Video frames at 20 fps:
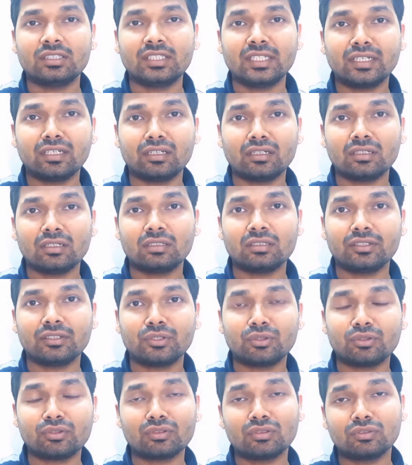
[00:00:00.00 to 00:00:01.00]
then
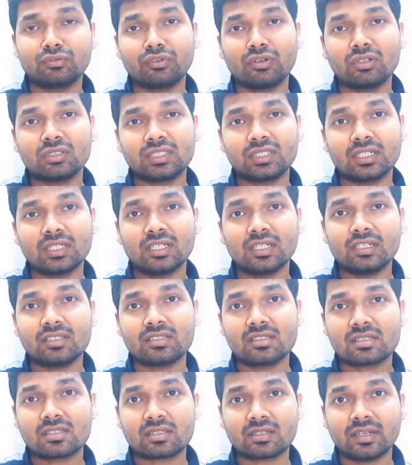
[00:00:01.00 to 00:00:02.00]
the further
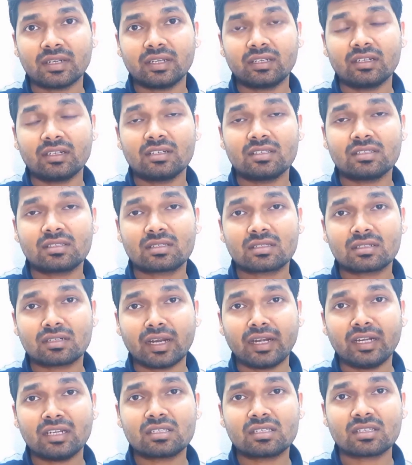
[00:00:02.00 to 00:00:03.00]
releases like release
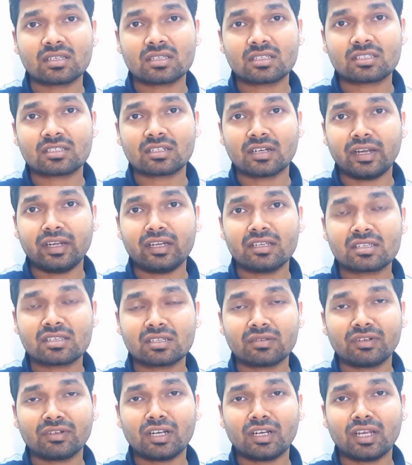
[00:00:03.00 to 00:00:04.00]
96,
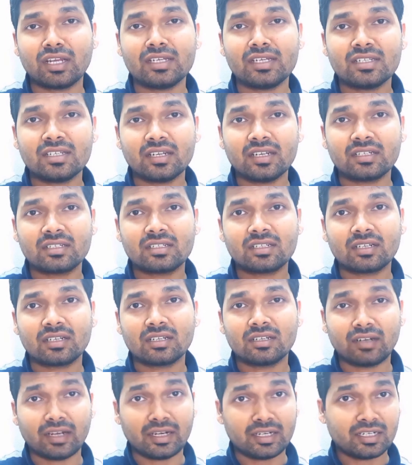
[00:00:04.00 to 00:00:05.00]
97, 98,
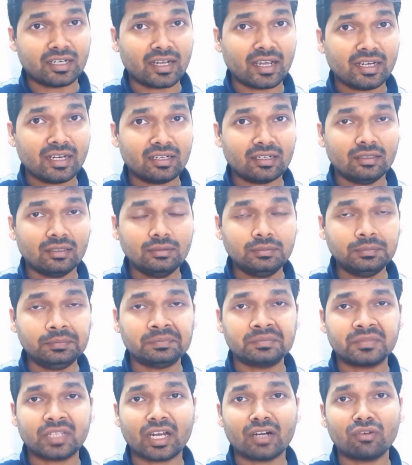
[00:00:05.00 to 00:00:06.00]
99
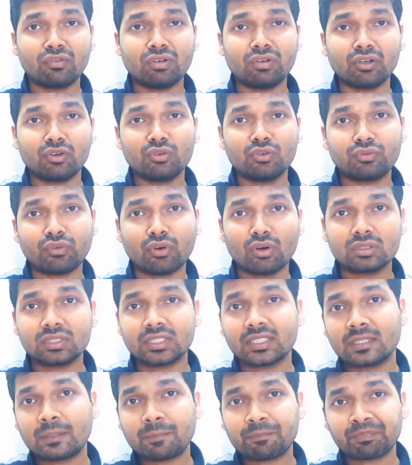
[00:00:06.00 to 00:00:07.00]
and we'll go
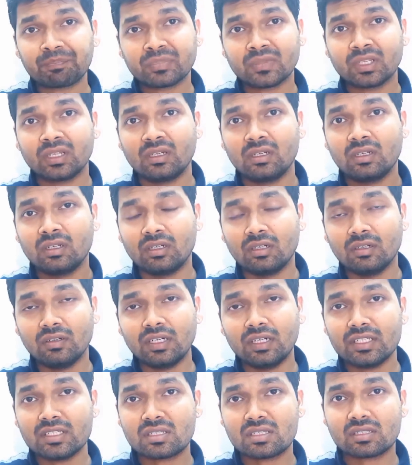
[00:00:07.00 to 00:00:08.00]
further
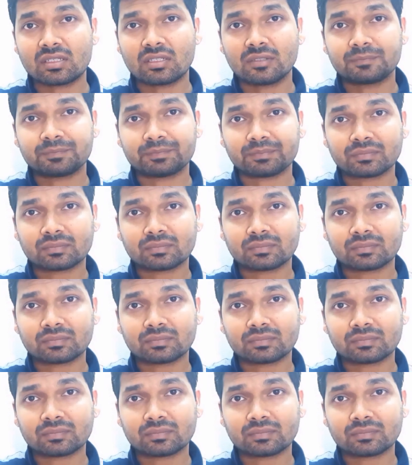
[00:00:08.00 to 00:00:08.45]
release